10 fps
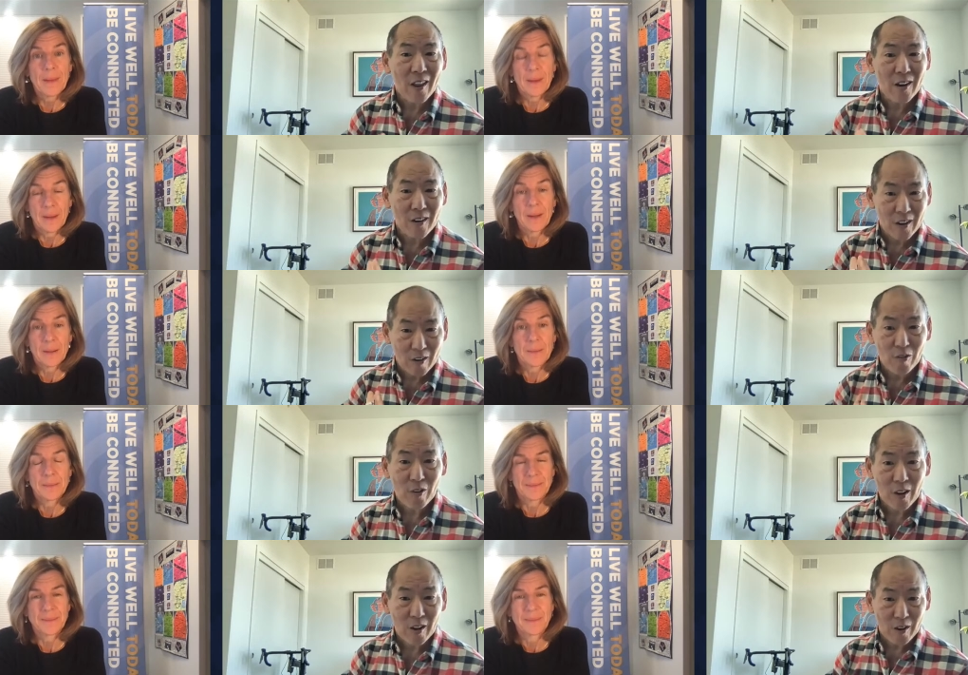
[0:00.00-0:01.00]
Speaker 1: then
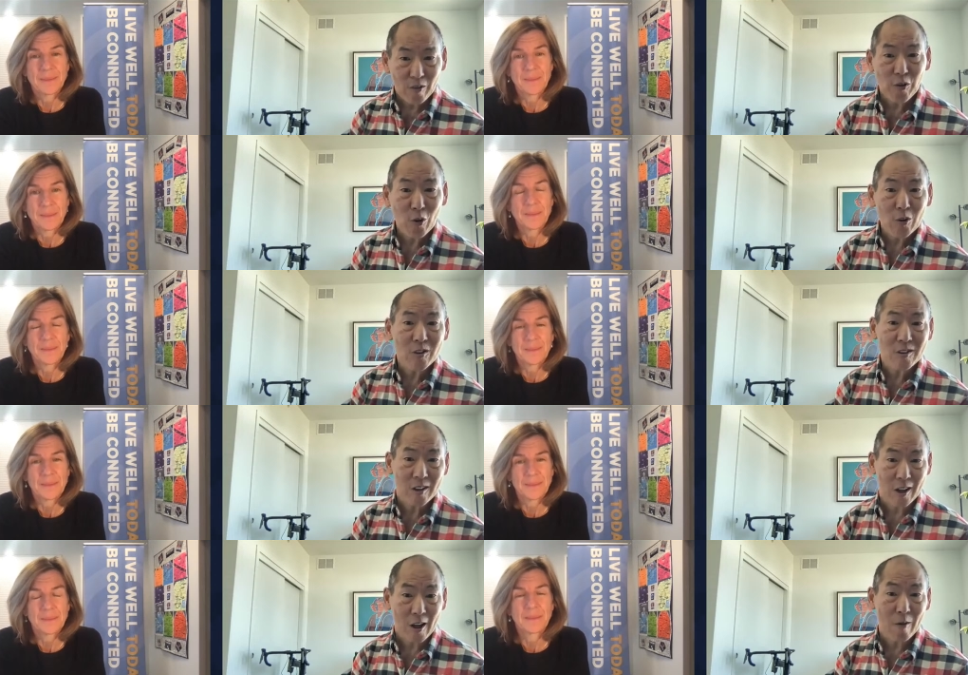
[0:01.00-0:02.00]
in,
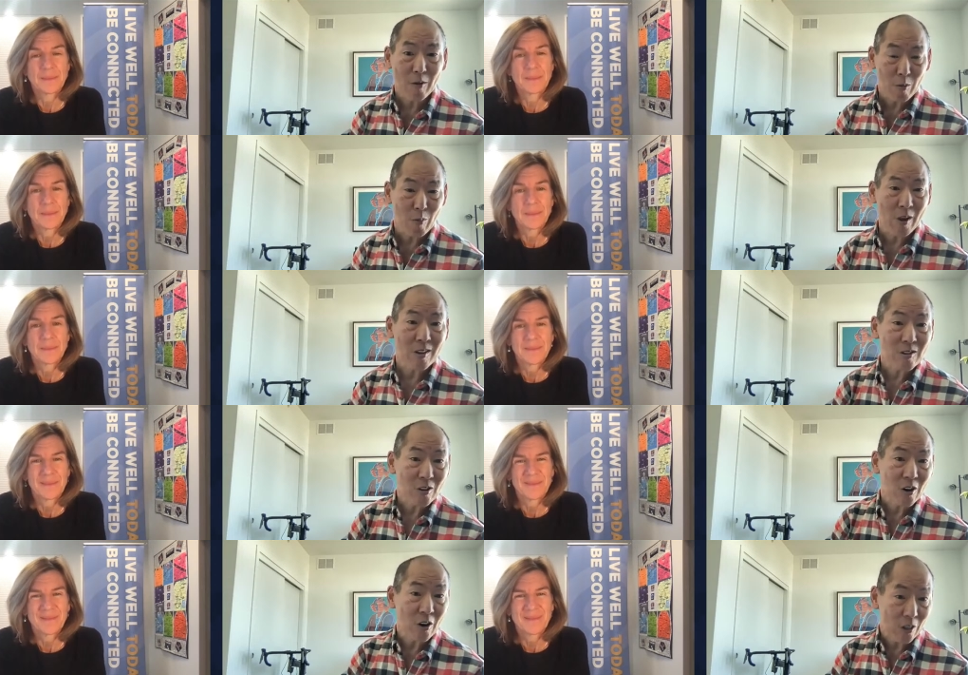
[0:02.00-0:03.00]
influence the company
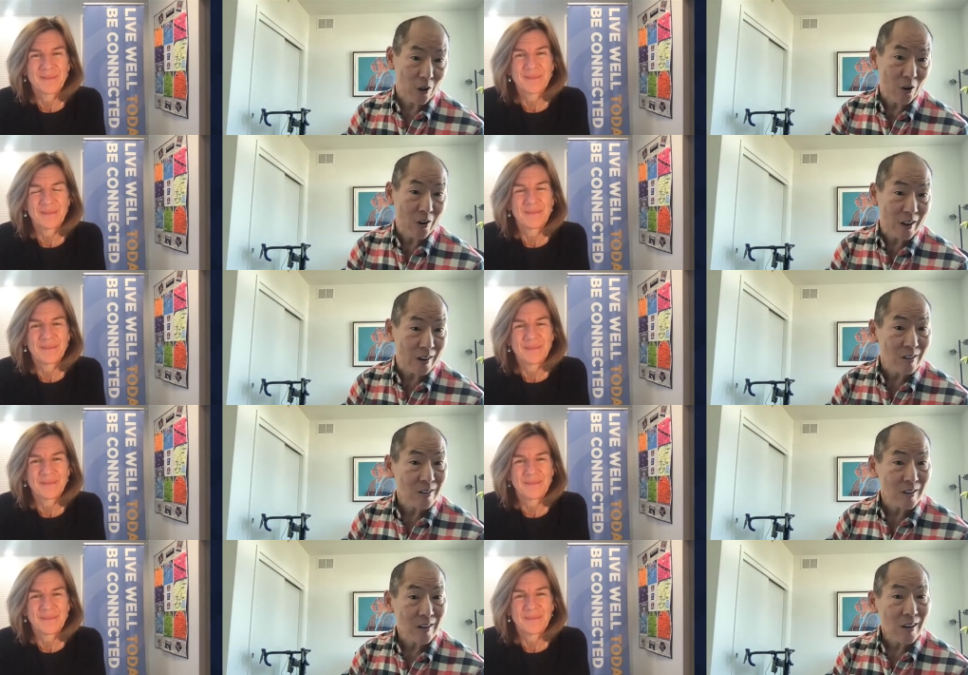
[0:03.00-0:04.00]
based on our learning.
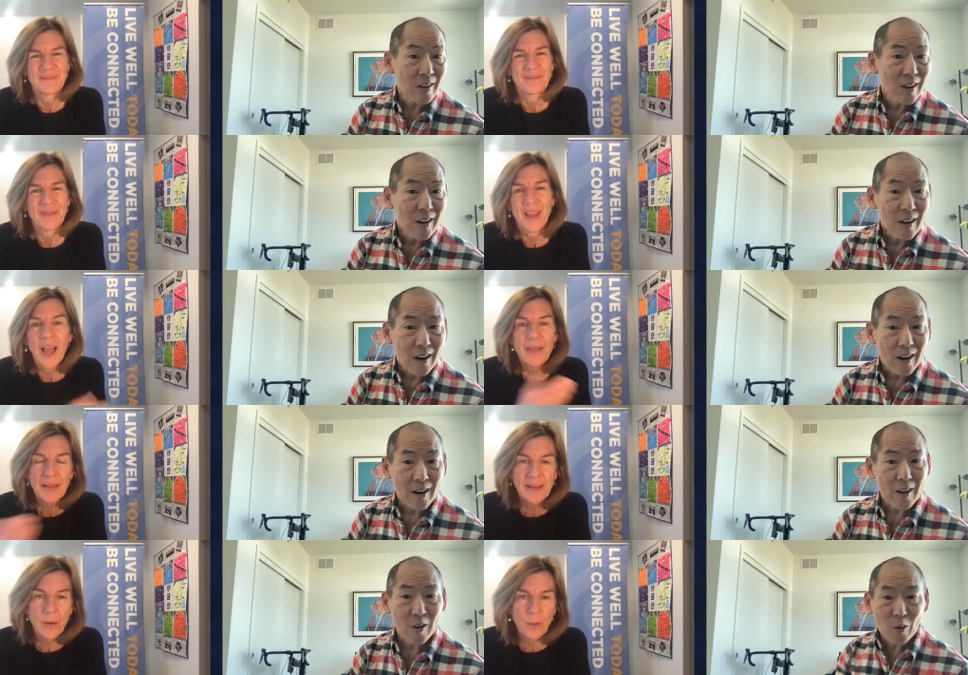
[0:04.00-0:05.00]

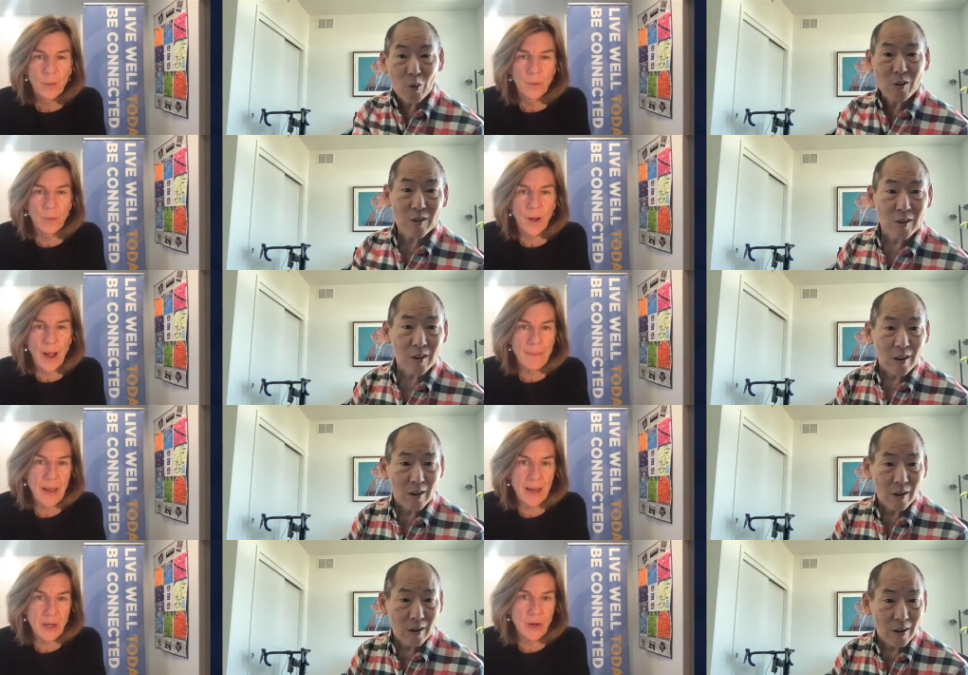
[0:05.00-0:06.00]
And that's uh, how. And-
Speaker 2: I
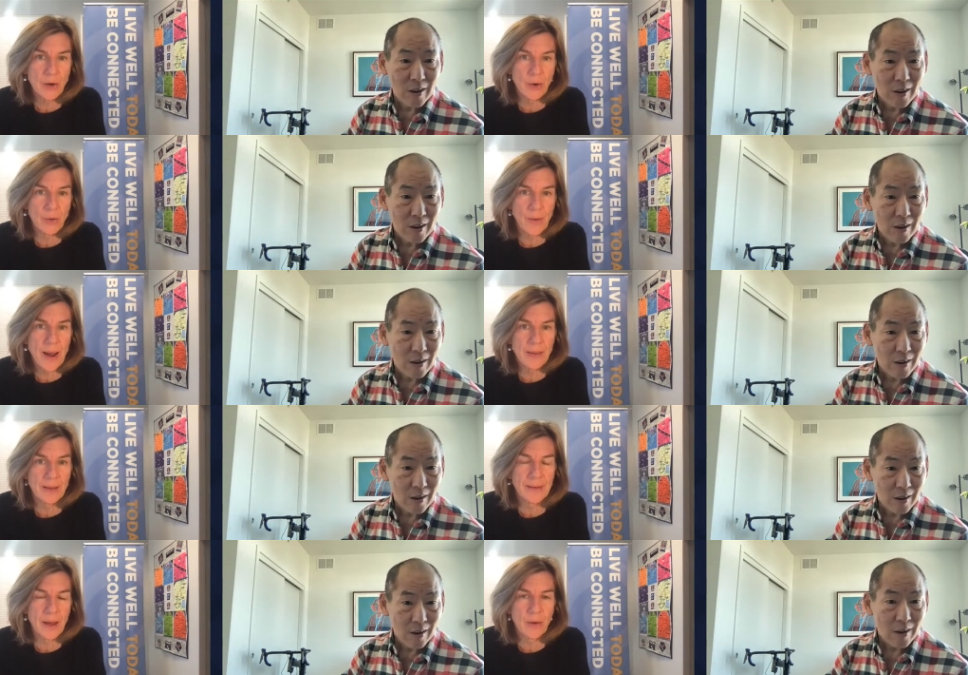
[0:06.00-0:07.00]
met you, right?
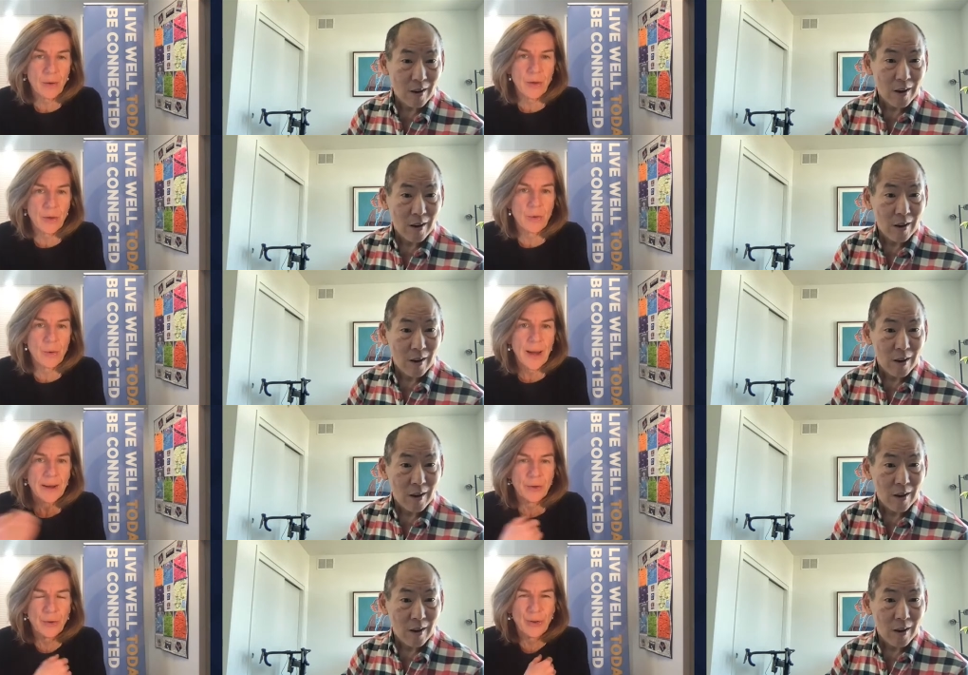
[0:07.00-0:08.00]
That's how you
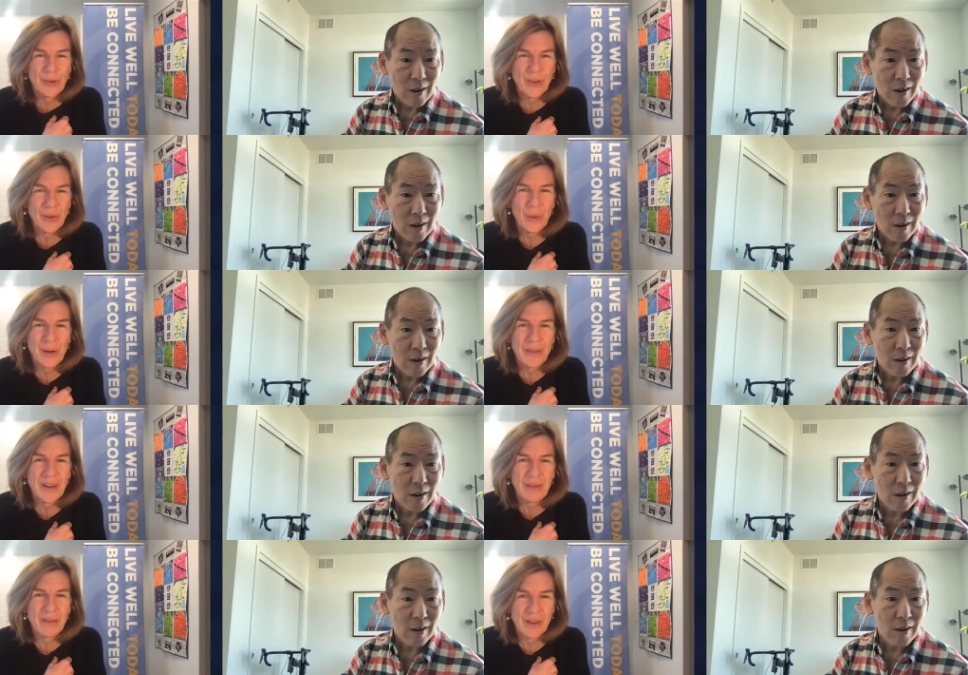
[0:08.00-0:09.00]
got introduced to the work of the
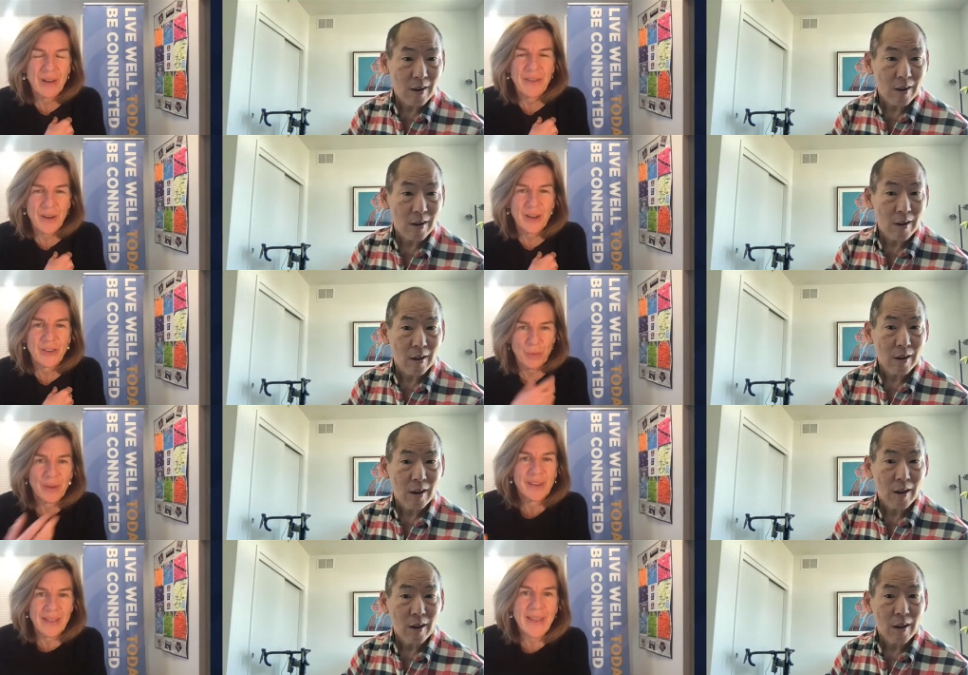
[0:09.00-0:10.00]
Davis Phinney Foundation
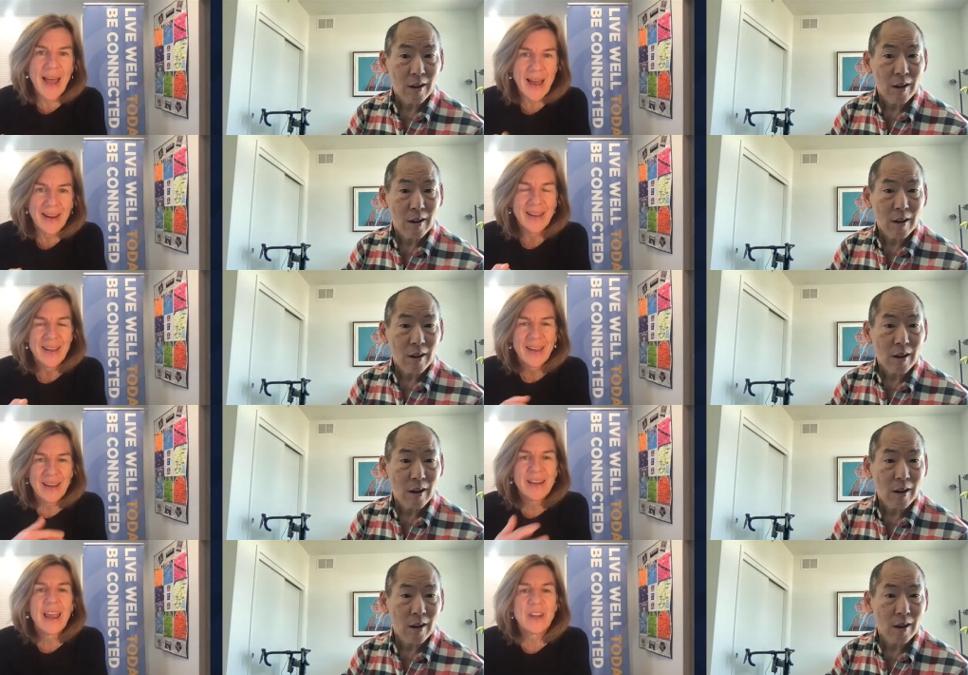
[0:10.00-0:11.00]
was in that
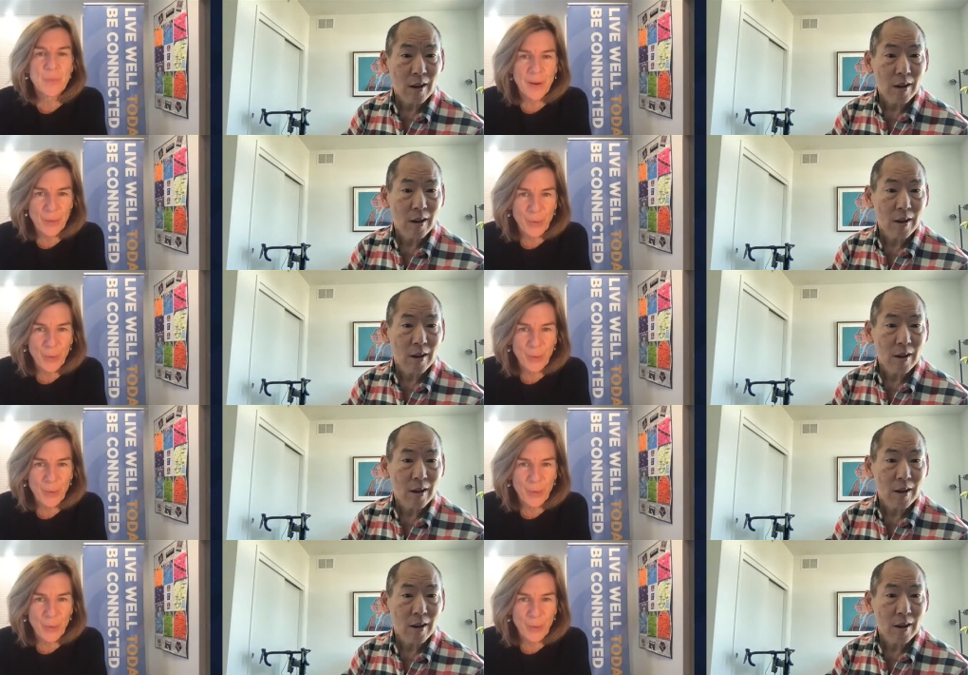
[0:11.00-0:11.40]
engagement